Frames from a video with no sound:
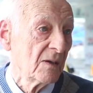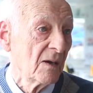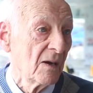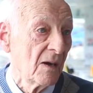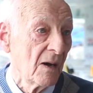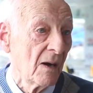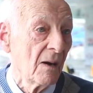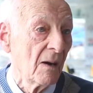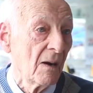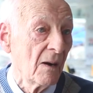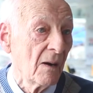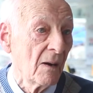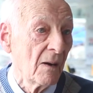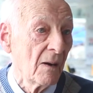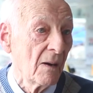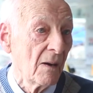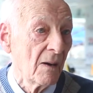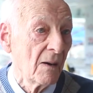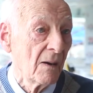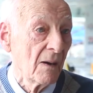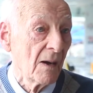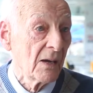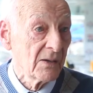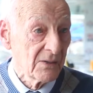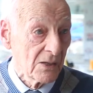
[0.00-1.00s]

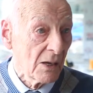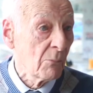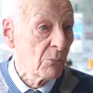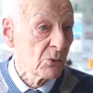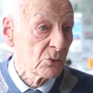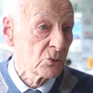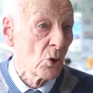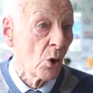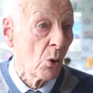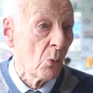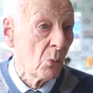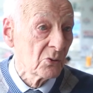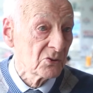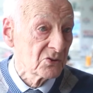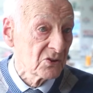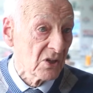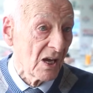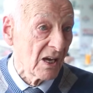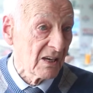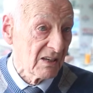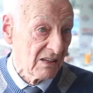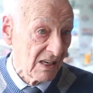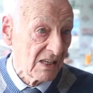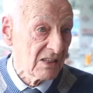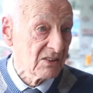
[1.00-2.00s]
And that was always
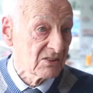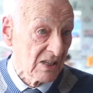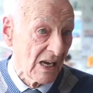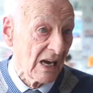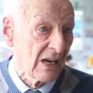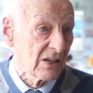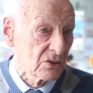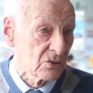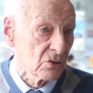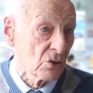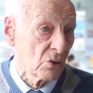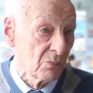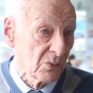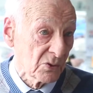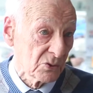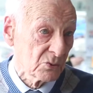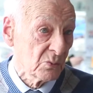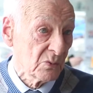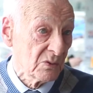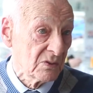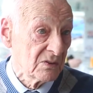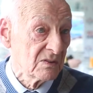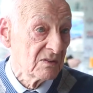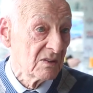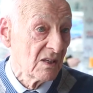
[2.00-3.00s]
a great tussle
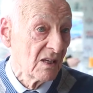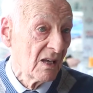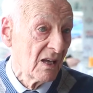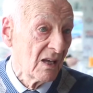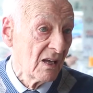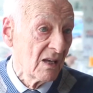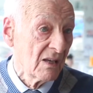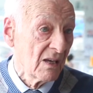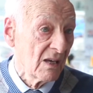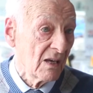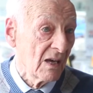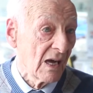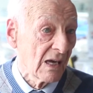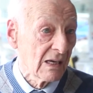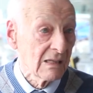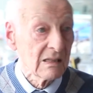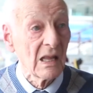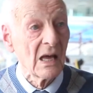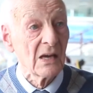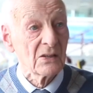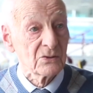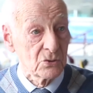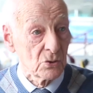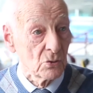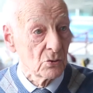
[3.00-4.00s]
between a
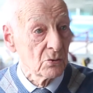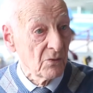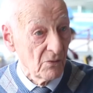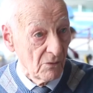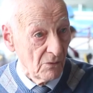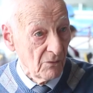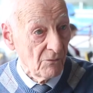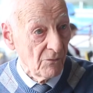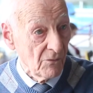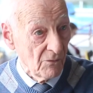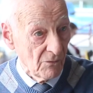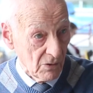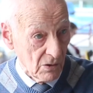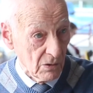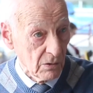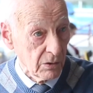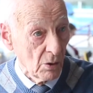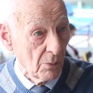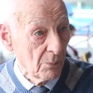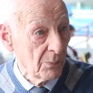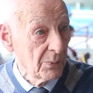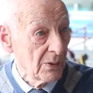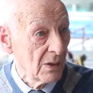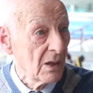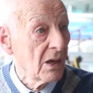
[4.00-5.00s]
Glasgow
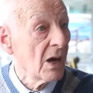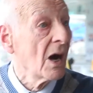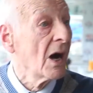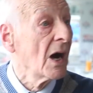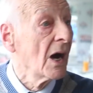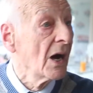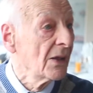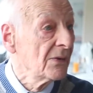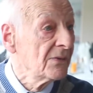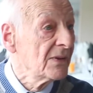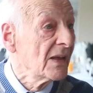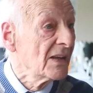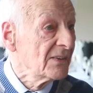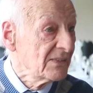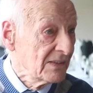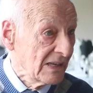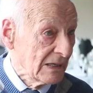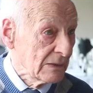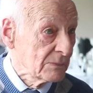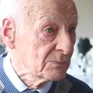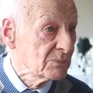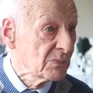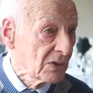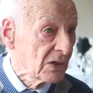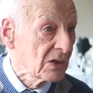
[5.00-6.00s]
club and an
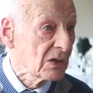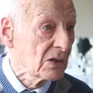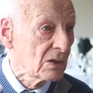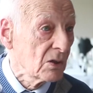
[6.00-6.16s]
Edinburgh